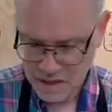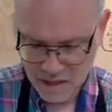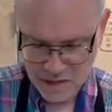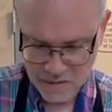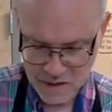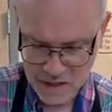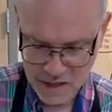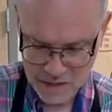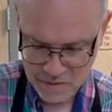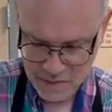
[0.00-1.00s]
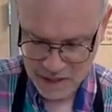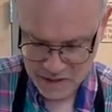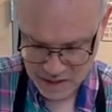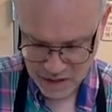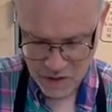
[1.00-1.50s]
That really is
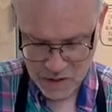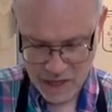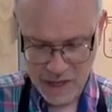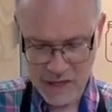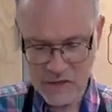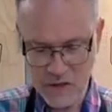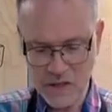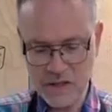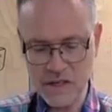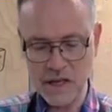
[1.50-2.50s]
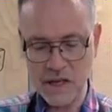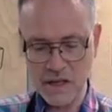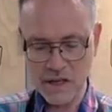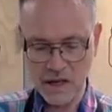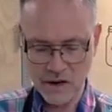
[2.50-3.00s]
amazing. Okay, as you can
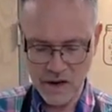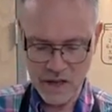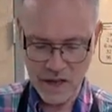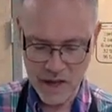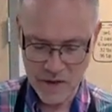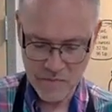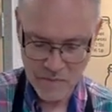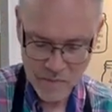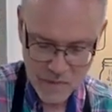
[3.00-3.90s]
see, here I am.